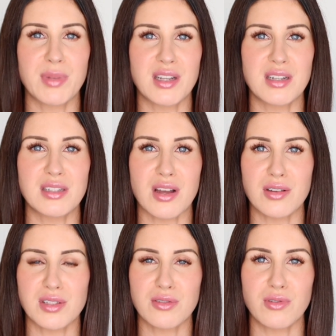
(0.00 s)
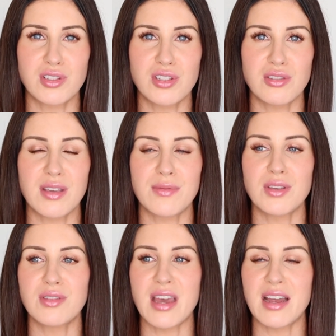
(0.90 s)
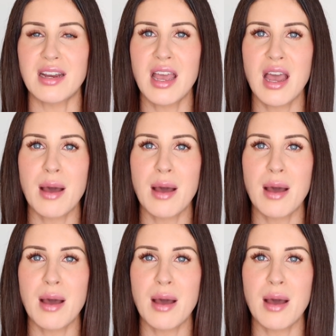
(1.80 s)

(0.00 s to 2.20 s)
but it is also going to give you that